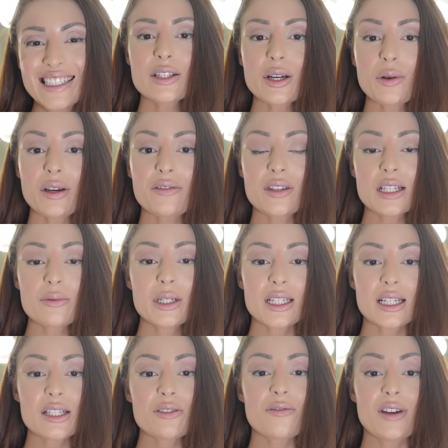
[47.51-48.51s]
So if this one
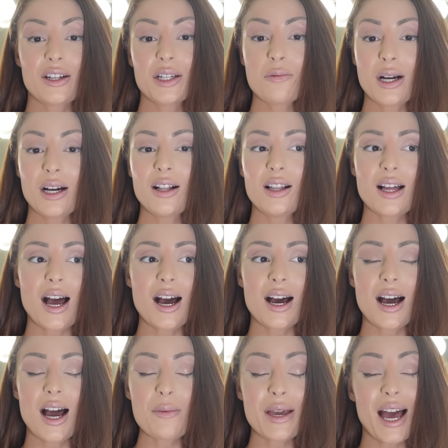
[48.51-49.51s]
does very well,
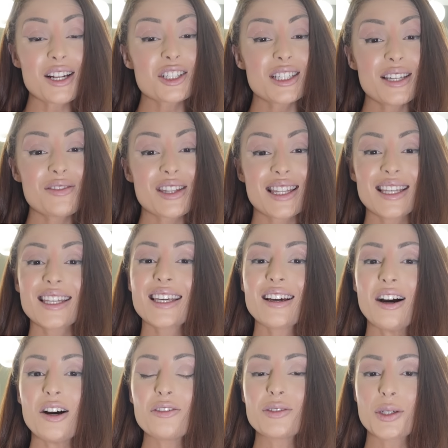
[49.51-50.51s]
I'm actually even thinking
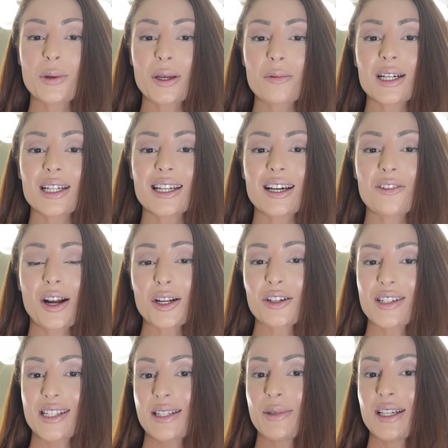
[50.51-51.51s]
of doing one around
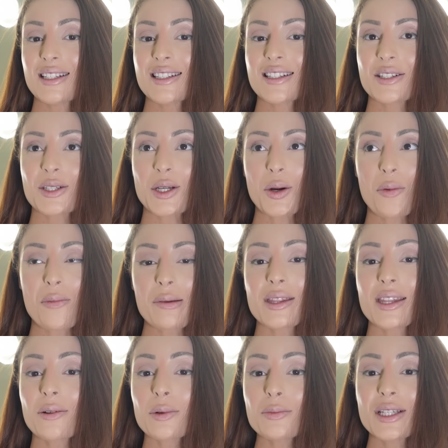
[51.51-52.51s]
Christmas, so maybe
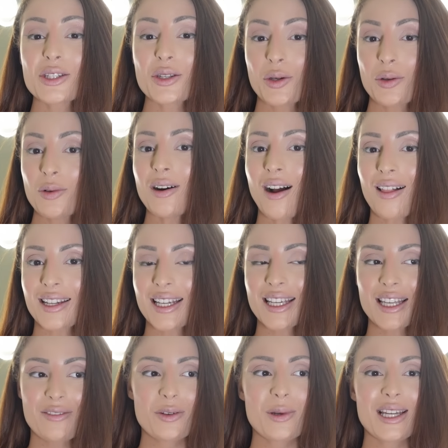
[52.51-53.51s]
there will be 2 holiday
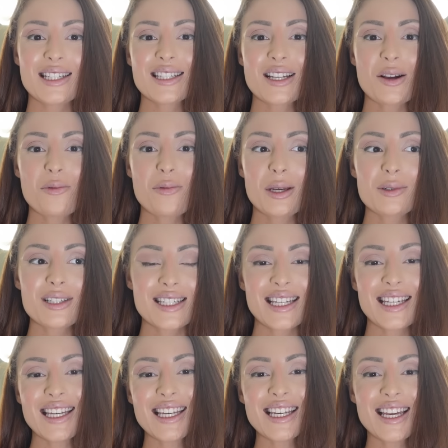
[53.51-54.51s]
giveaways. We will
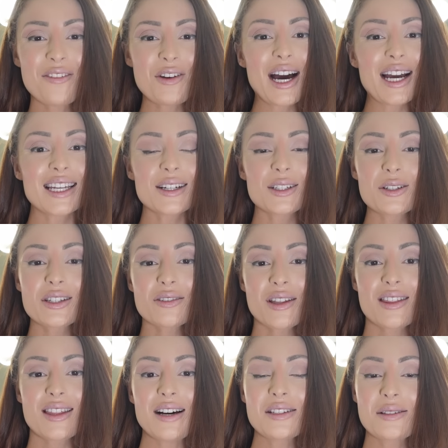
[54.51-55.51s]
see. If I get close to
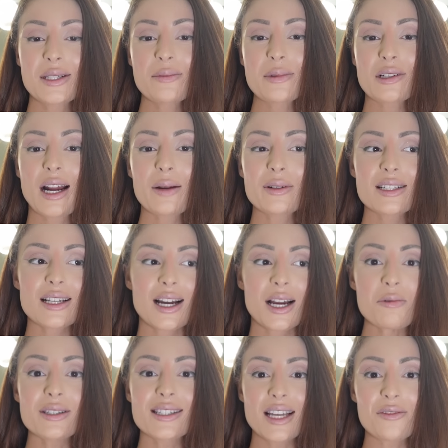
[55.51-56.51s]
1,000 subscribers, I
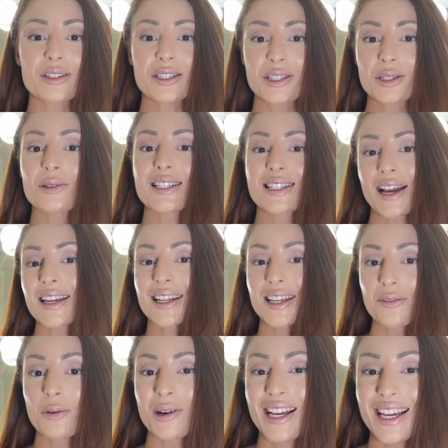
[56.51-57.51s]
will definitely do a second
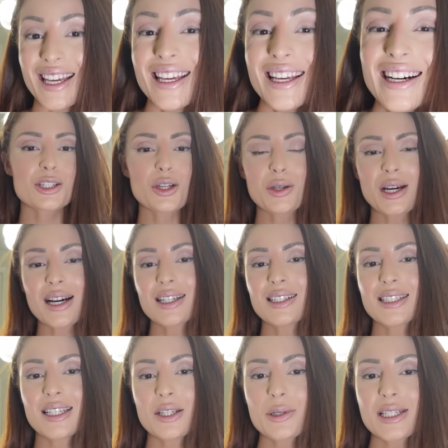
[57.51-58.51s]
giveaway. So yeah,
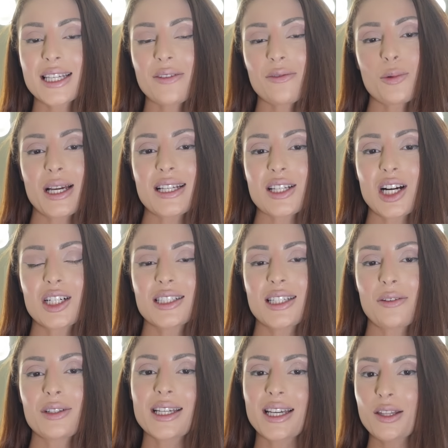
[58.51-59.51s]
continuous giveaways are
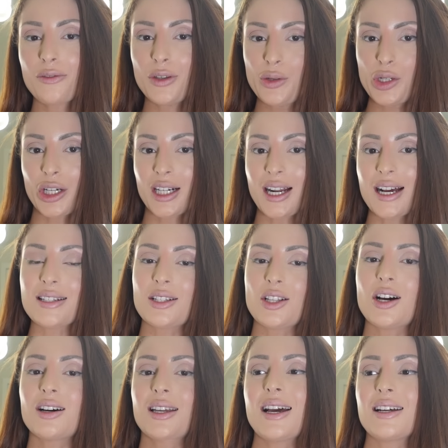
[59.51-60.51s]
definitely in the future as
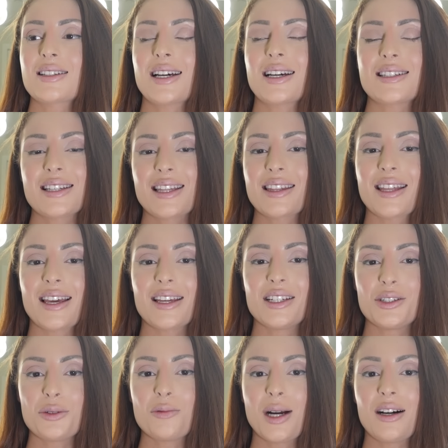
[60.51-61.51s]
long as I see that they
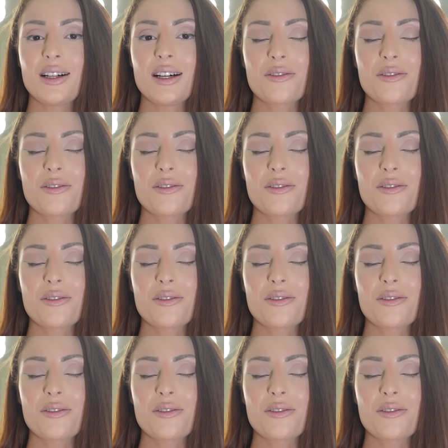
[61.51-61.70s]
do well.